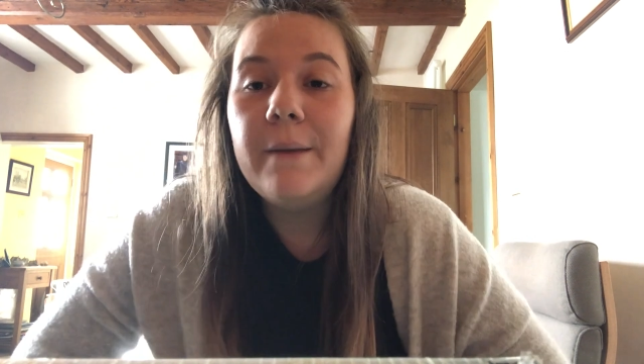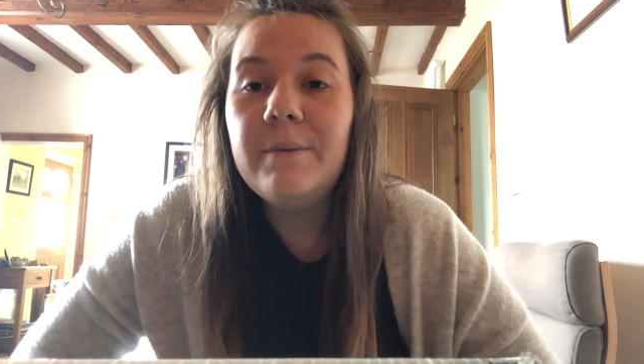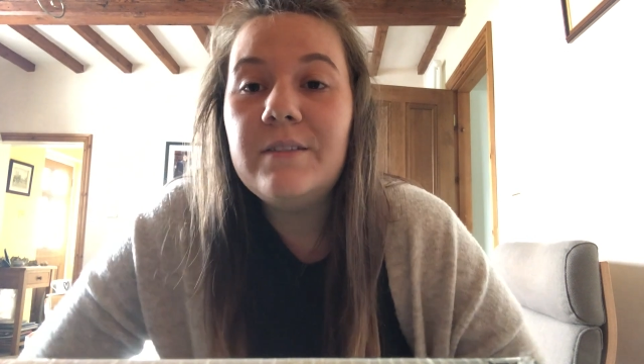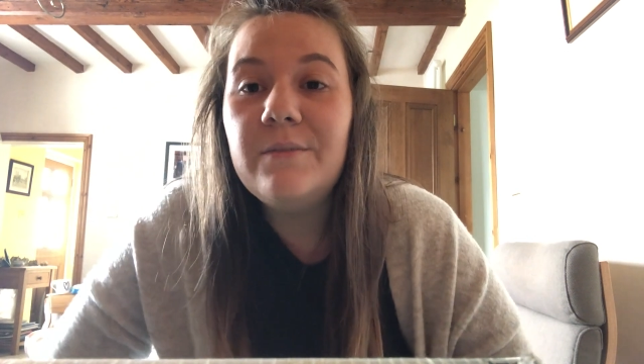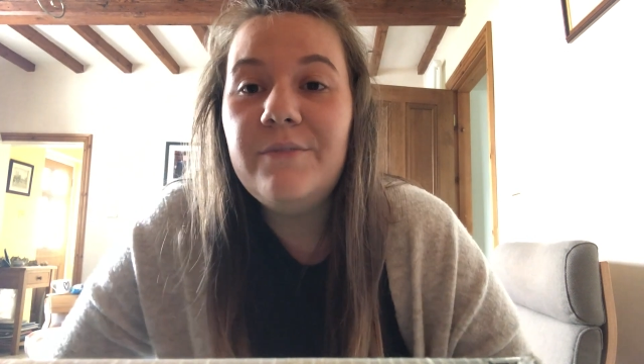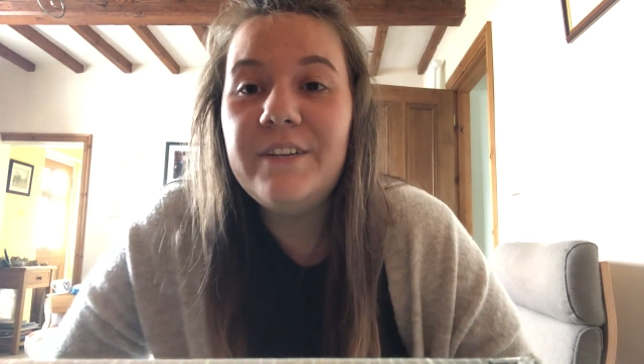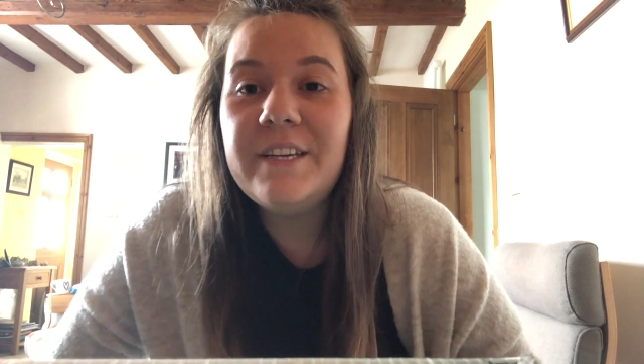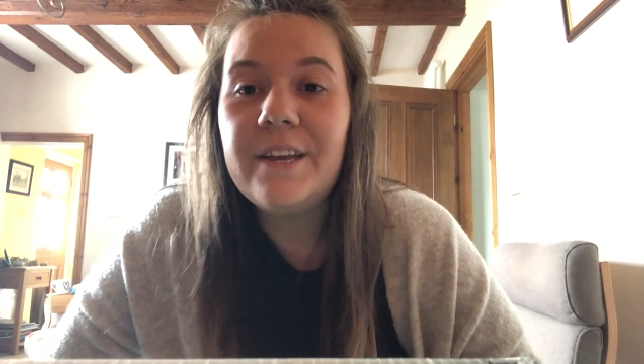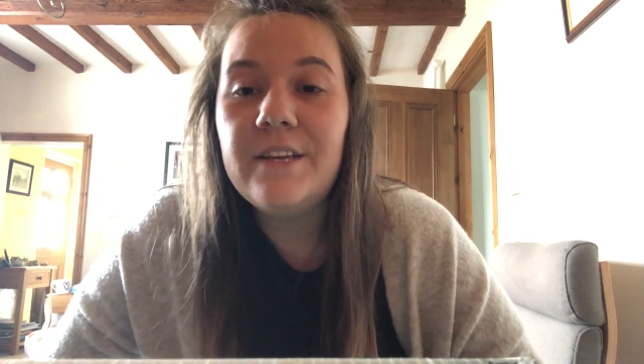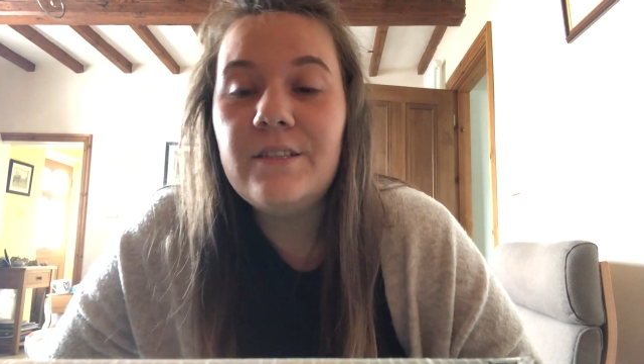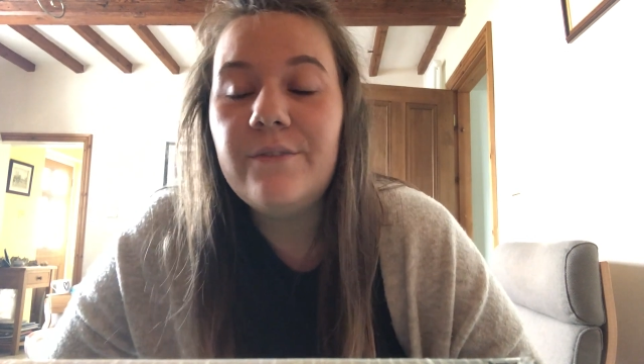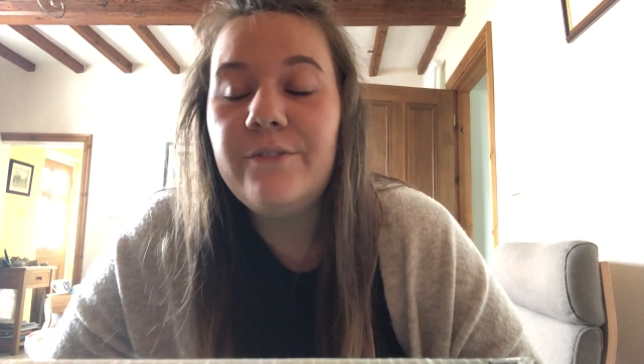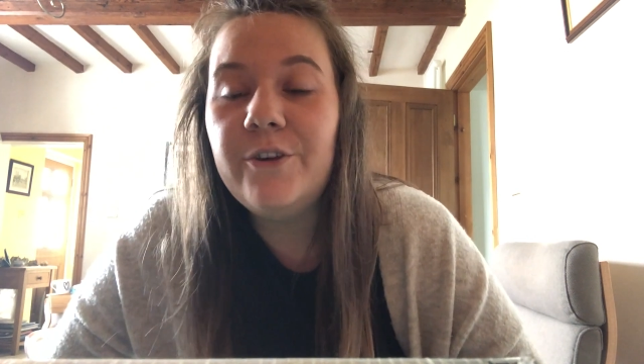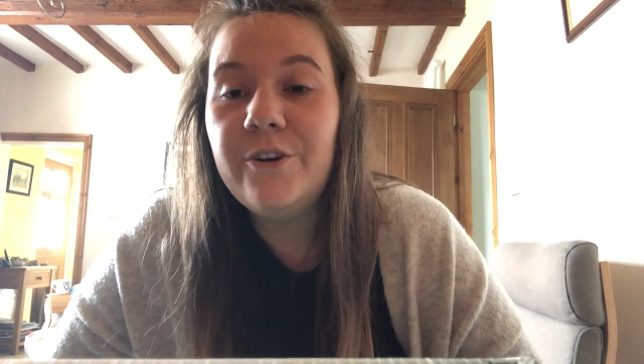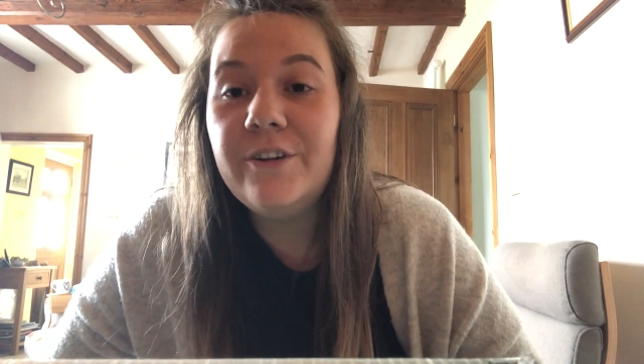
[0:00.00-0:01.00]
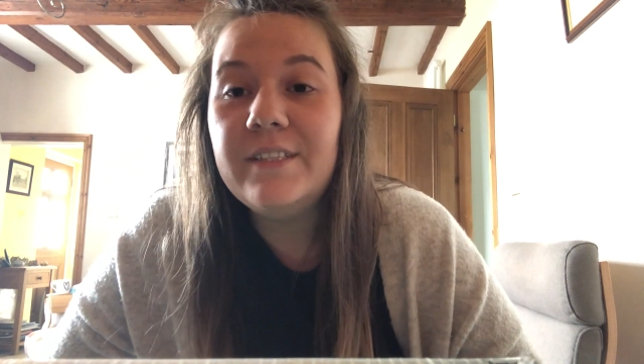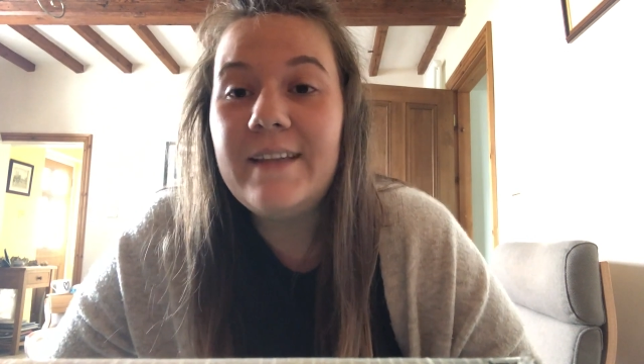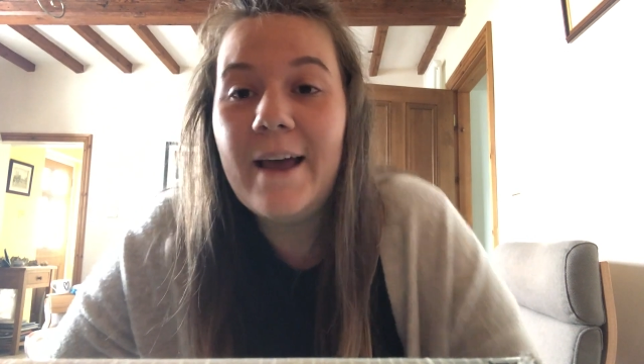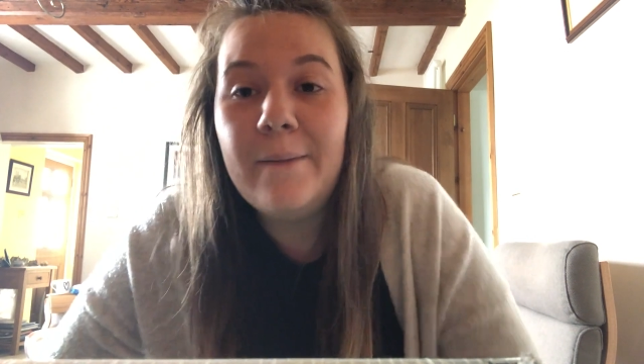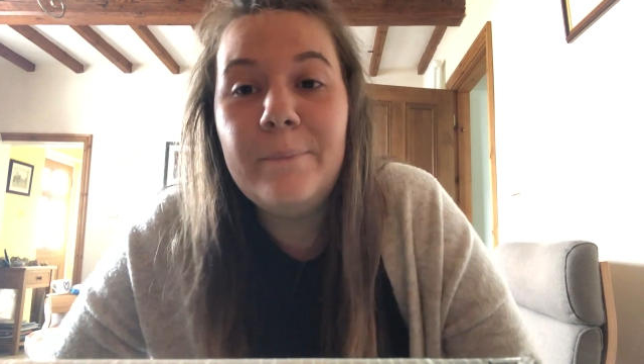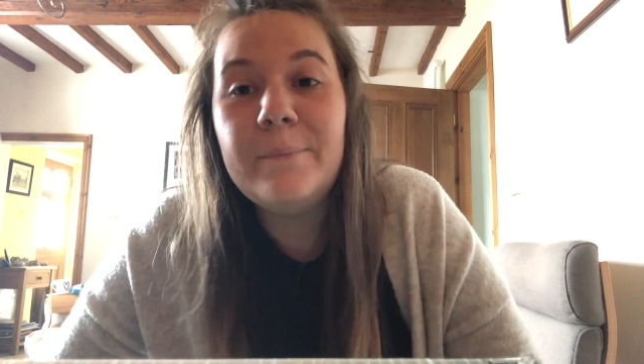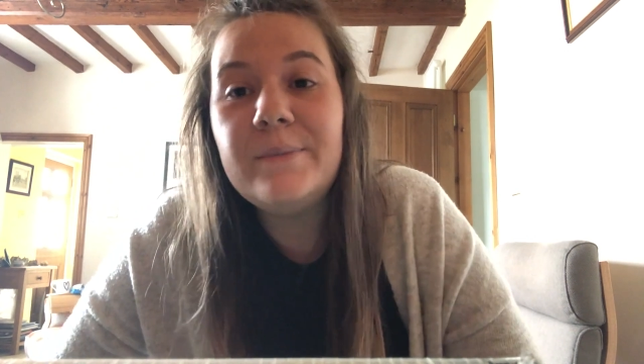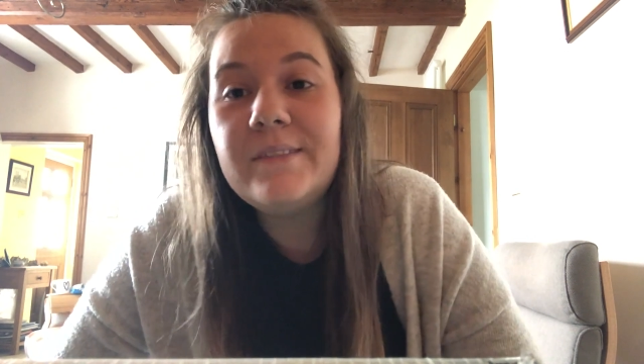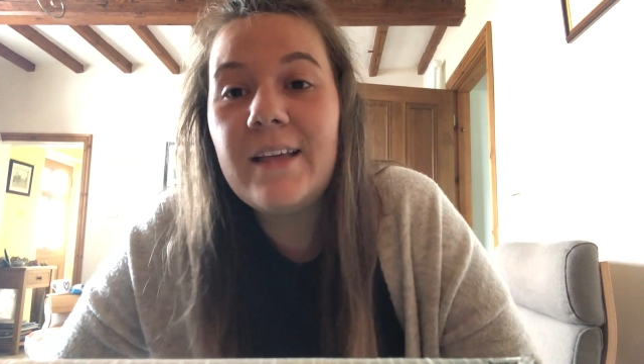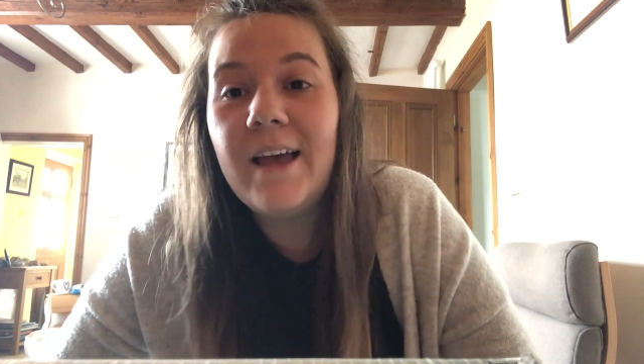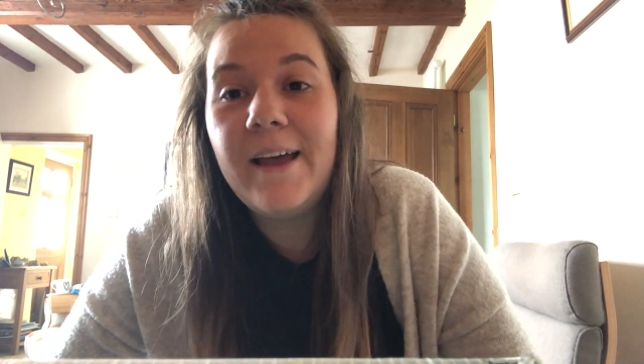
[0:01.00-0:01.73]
maybe some videos of your attempts